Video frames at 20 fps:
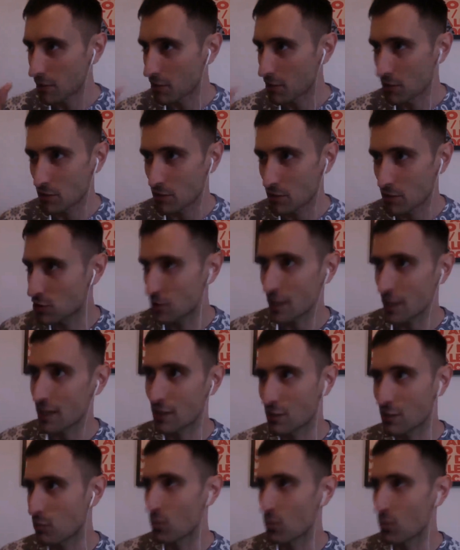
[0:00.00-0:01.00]
saying
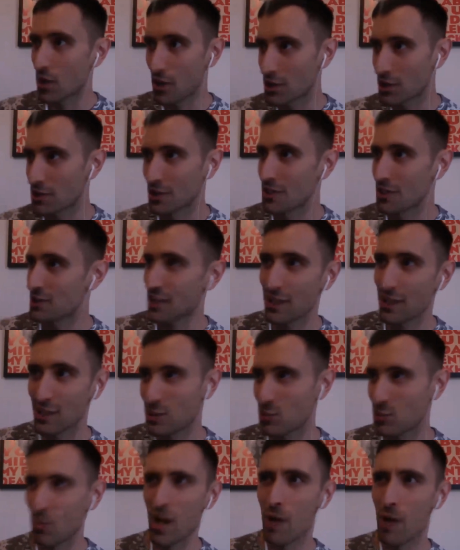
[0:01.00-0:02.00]
a
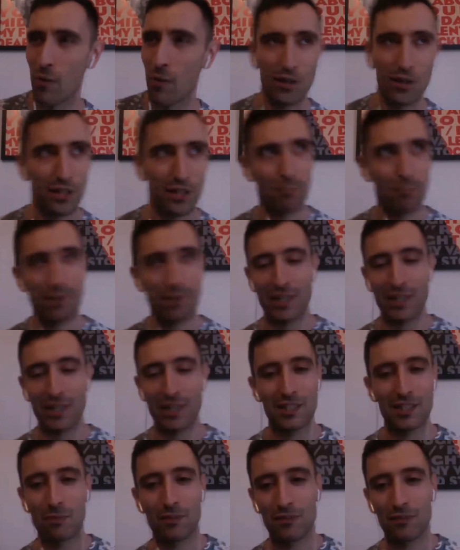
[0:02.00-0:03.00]
swear word can make
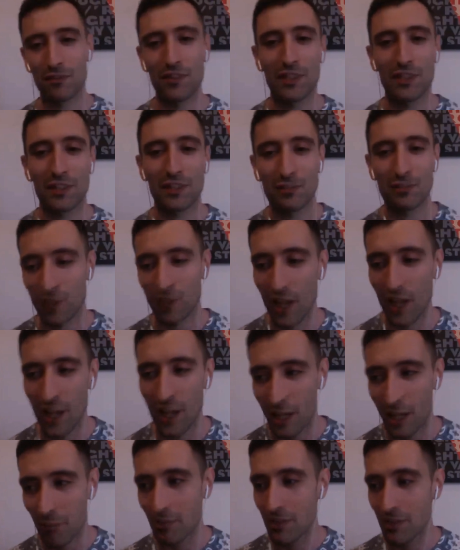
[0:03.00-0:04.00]
someone feel
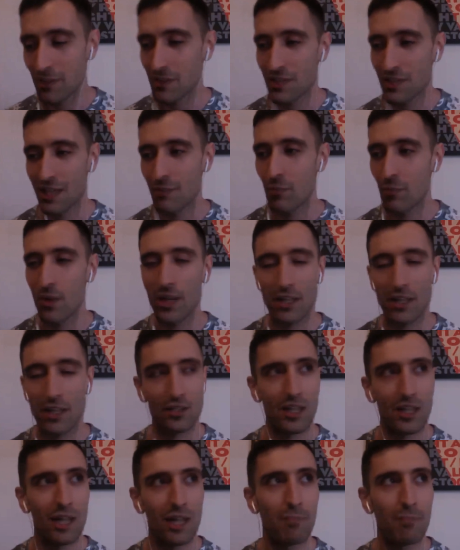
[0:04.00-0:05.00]
reliably the same way each
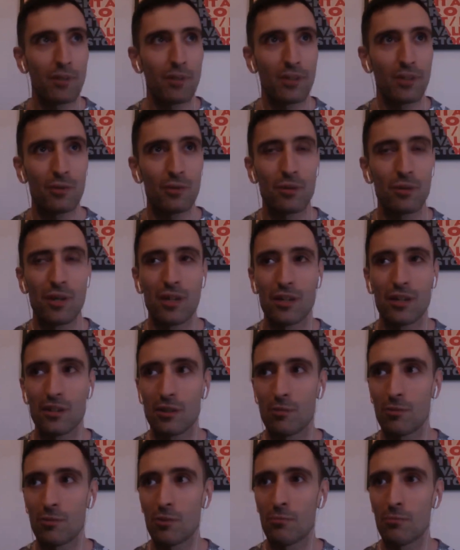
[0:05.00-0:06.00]
time, but you
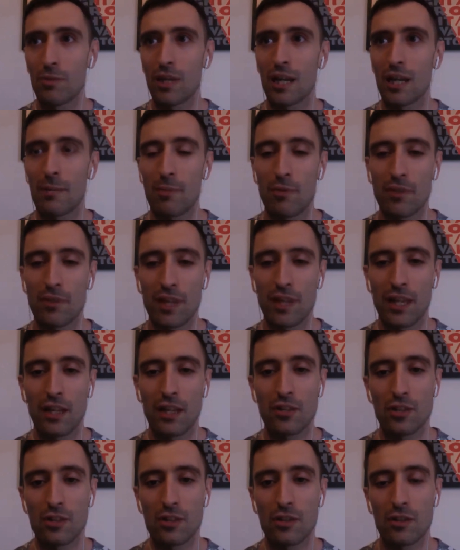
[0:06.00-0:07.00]
pick up on the
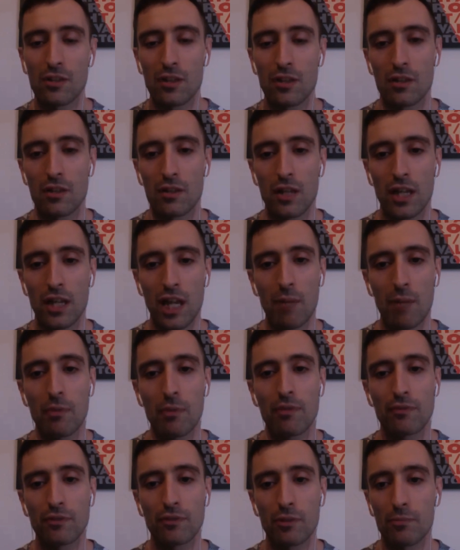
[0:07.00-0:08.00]
energy that they're
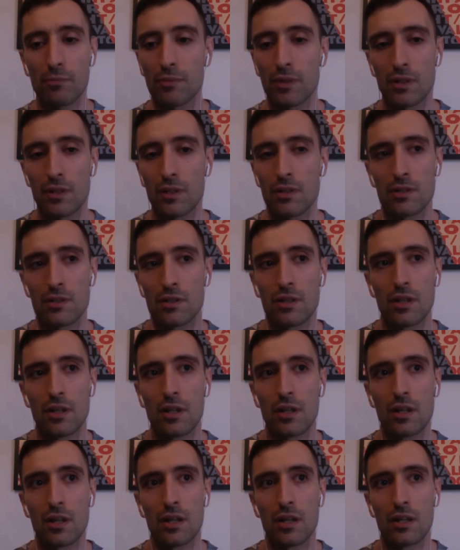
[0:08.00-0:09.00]
coming from, because
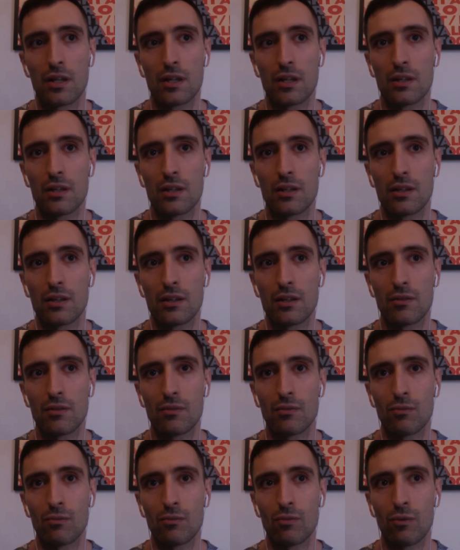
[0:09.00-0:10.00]

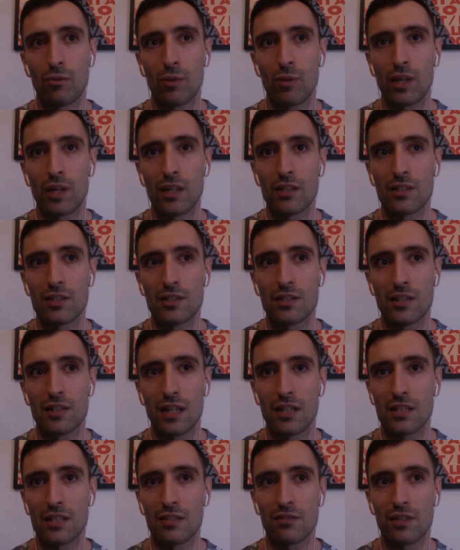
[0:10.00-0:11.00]
we
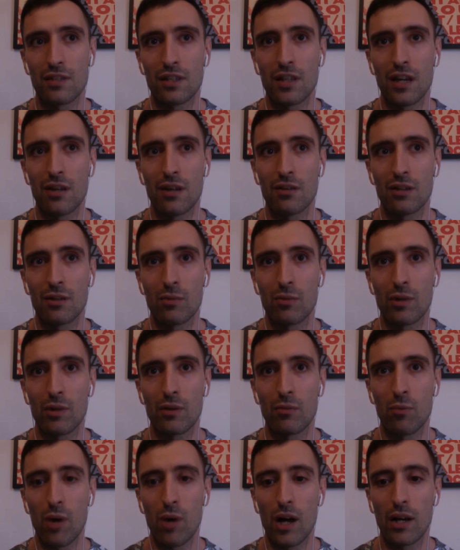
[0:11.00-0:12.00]
instinctively know that we're
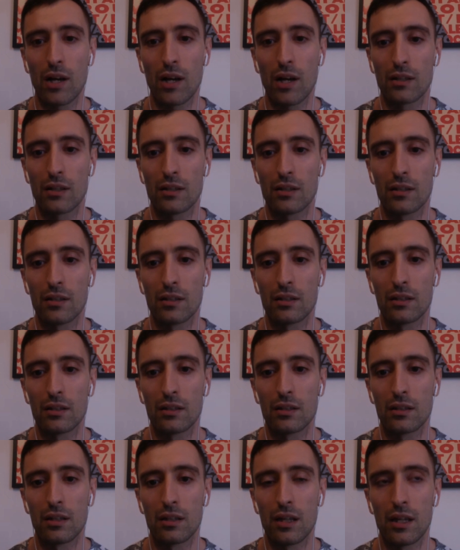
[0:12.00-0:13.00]
one.
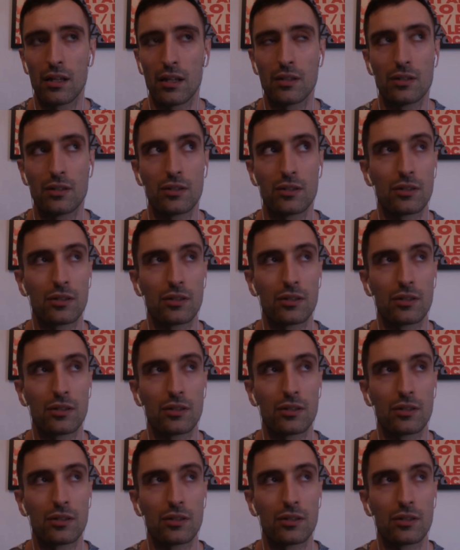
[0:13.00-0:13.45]
And